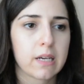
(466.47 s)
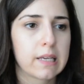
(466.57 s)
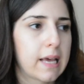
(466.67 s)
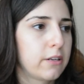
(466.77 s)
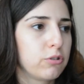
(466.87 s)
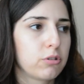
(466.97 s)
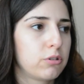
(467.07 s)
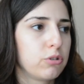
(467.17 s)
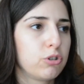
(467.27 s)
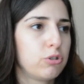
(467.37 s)
again,
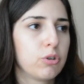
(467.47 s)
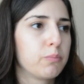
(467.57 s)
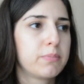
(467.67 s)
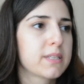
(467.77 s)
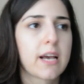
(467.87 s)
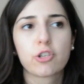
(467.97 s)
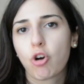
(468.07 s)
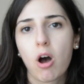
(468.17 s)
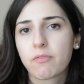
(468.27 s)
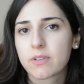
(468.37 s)
you're beside
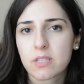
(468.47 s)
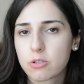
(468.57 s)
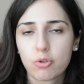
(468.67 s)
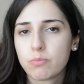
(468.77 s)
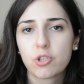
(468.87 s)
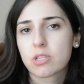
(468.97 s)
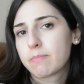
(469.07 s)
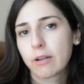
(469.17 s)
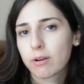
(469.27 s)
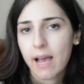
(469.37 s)
your office, you just
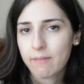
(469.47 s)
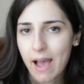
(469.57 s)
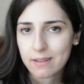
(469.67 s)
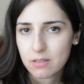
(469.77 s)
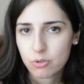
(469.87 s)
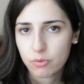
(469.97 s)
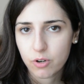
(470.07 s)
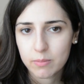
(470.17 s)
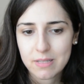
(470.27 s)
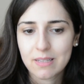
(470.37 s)
may not have access to a
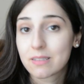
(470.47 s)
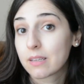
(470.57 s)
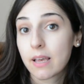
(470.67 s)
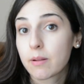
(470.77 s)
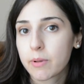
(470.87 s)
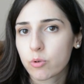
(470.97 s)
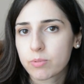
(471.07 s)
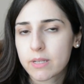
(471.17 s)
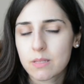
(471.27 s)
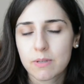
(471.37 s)
pharmacy to get a meal
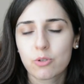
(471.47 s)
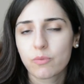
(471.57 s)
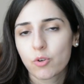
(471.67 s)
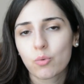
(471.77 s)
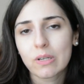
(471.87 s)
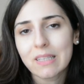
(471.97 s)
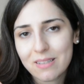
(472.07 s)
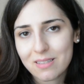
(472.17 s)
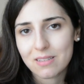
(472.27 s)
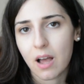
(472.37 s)
replacement. So if you're really
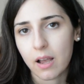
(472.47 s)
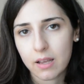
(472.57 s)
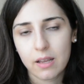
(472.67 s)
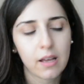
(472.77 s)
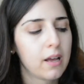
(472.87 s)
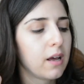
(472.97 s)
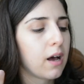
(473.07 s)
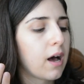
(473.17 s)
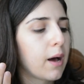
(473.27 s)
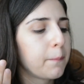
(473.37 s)
stuck,
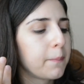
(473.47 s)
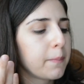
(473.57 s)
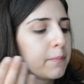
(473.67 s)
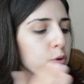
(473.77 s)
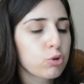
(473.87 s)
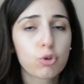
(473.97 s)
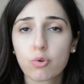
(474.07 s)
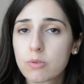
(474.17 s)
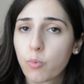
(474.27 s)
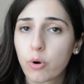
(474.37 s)
Milk to Go
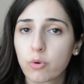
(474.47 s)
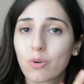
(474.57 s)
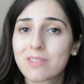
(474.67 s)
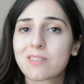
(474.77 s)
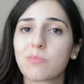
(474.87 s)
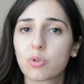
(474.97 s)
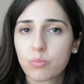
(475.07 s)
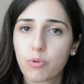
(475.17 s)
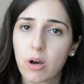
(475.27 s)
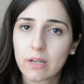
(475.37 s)
Sport or similar
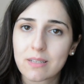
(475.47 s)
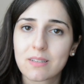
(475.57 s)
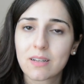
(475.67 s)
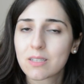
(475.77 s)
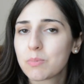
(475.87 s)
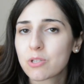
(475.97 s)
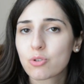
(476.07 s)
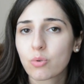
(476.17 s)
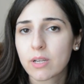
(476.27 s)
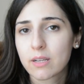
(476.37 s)
products tend to be
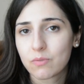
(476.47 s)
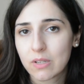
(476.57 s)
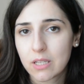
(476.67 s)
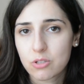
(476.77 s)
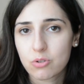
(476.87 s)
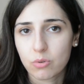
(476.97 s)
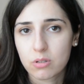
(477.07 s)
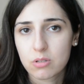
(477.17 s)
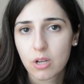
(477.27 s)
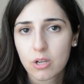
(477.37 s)
sold at convenience
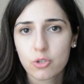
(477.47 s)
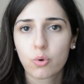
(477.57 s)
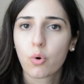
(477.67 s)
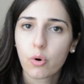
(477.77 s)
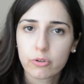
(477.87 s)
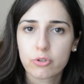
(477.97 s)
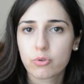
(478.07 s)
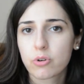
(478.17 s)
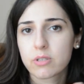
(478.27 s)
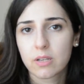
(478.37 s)
stores. So corner
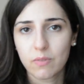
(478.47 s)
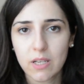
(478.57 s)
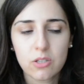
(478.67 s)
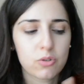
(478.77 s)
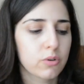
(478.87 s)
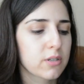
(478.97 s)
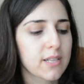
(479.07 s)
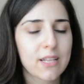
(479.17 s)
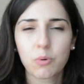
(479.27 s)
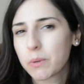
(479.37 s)
stores, convenience stores,
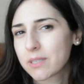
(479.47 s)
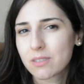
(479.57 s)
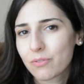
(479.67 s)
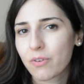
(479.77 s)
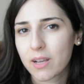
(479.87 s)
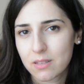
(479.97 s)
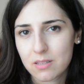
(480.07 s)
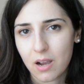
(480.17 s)
that's where we tend to find these